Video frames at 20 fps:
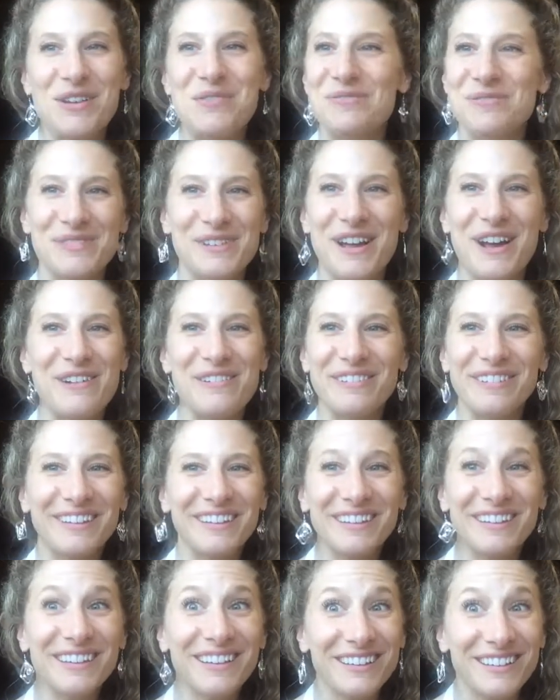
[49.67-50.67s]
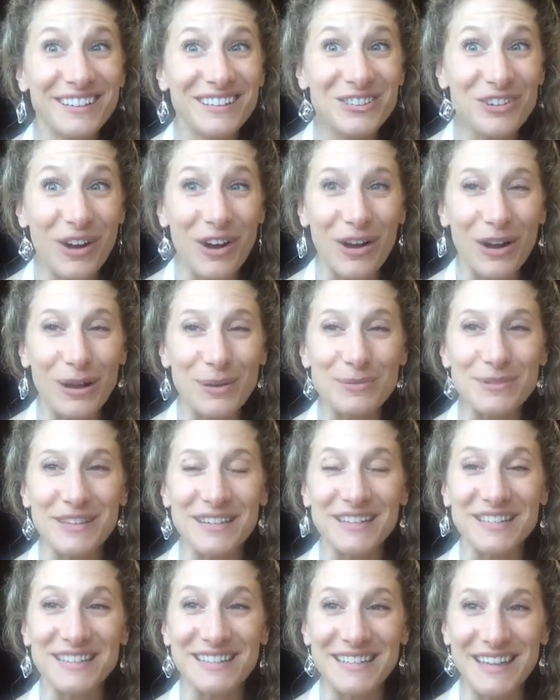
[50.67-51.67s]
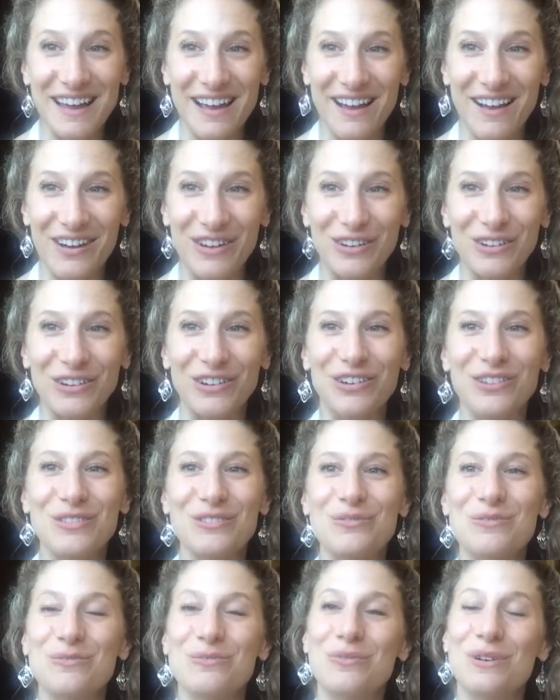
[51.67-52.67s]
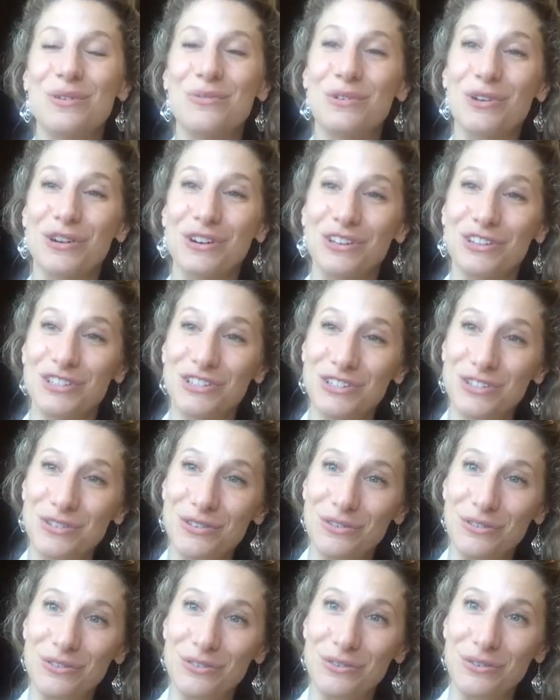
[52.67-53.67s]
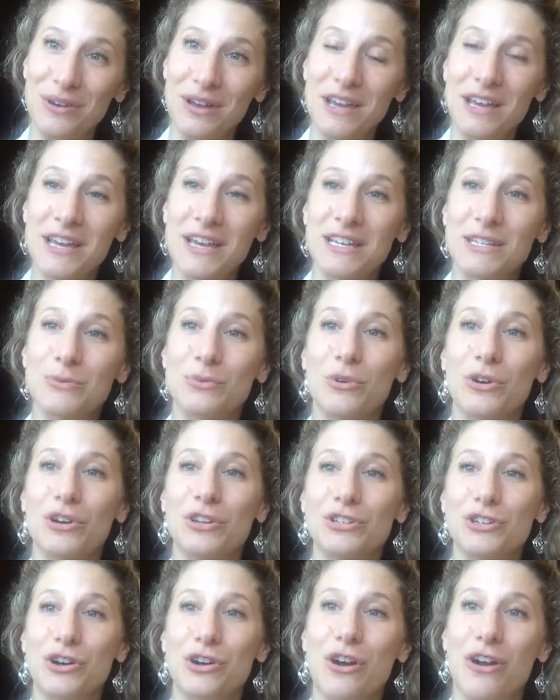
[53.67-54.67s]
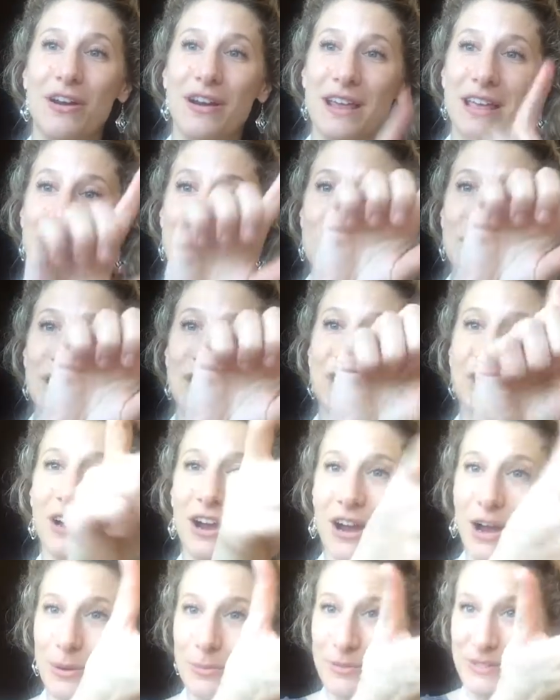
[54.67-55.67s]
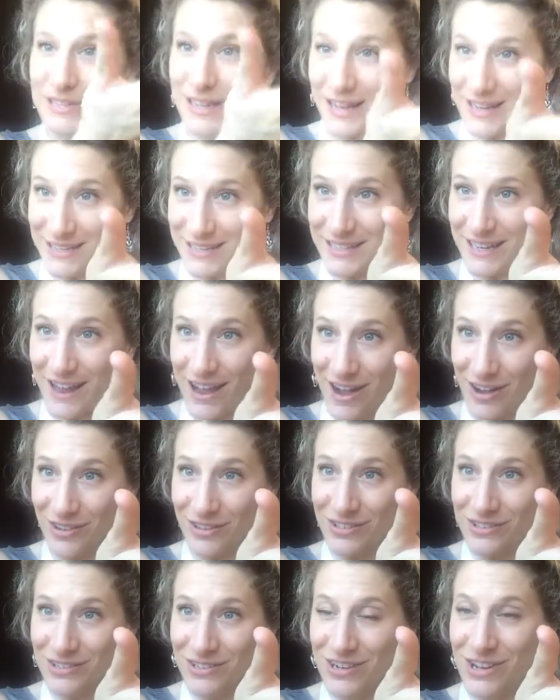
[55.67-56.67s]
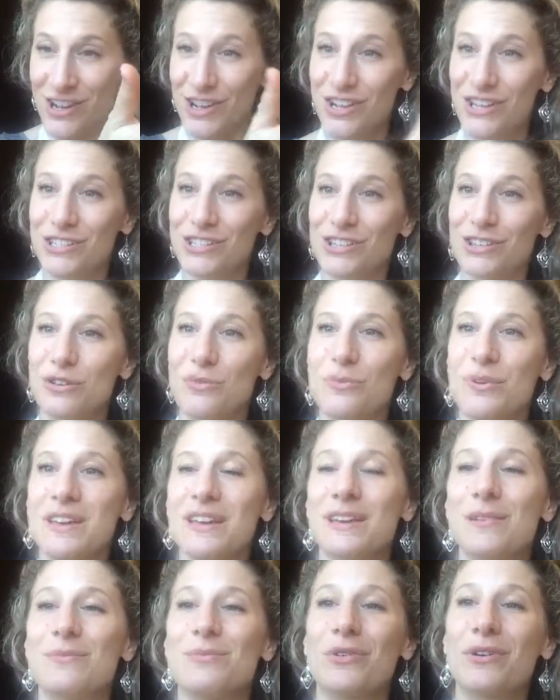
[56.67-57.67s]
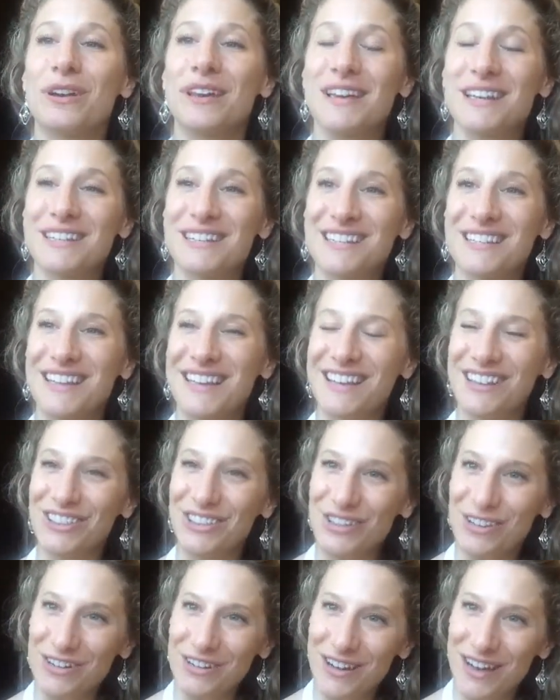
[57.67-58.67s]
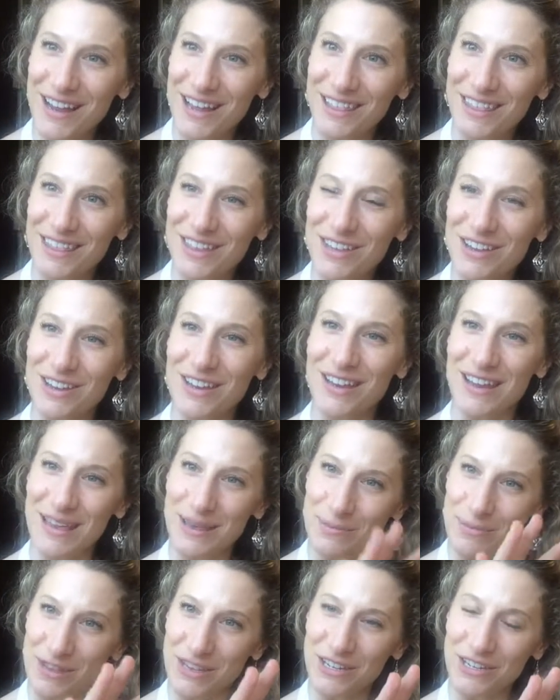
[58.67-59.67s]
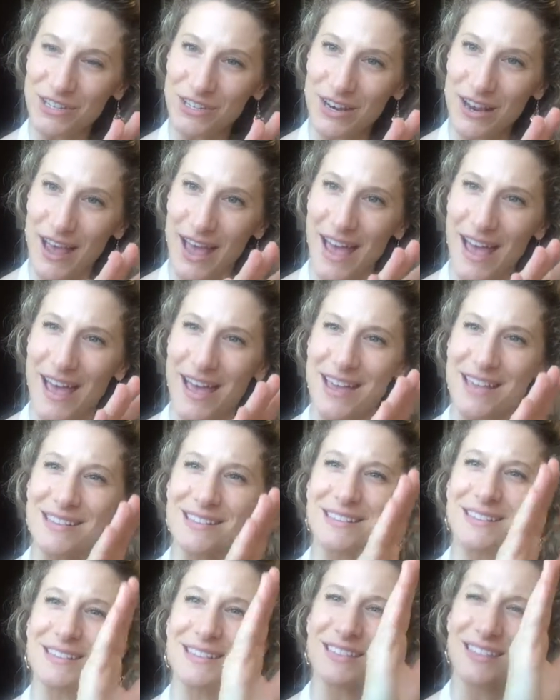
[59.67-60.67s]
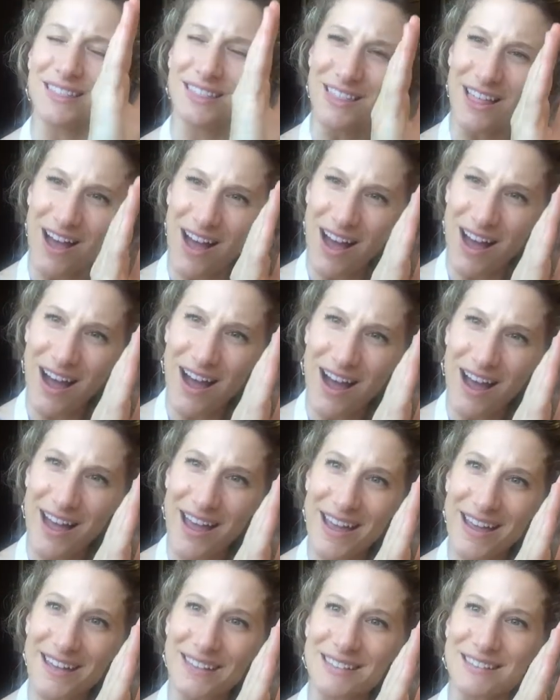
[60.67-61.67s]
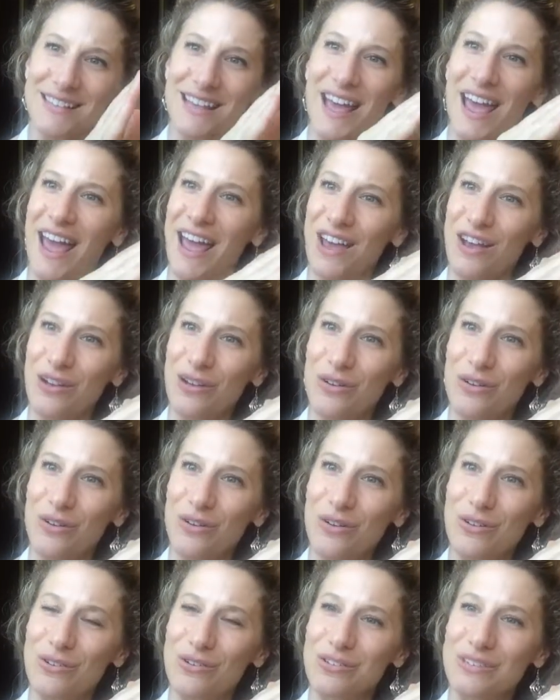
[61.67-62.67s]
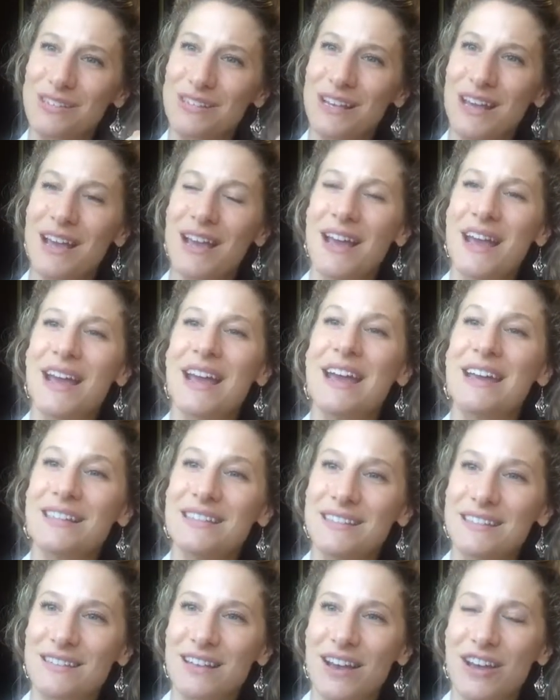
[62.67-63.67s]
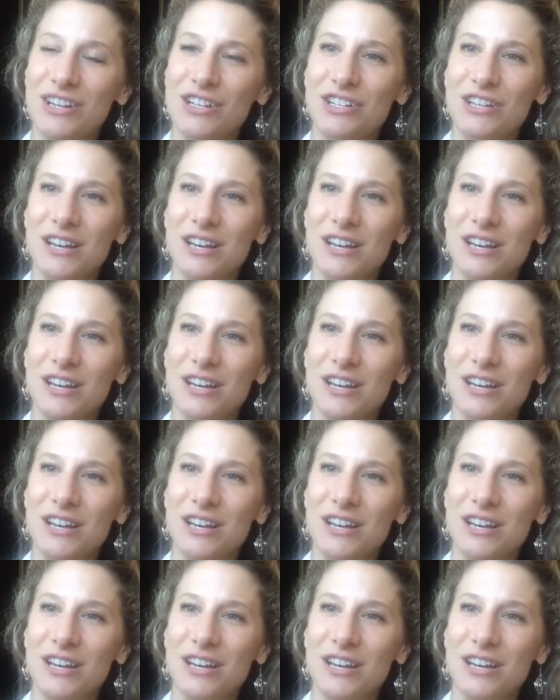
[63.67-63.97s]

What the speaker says: We're not really going to draw upside down. What we're going to do is we're going to turn our image upside down so that we can more easily look at the image as lines, angles, and such,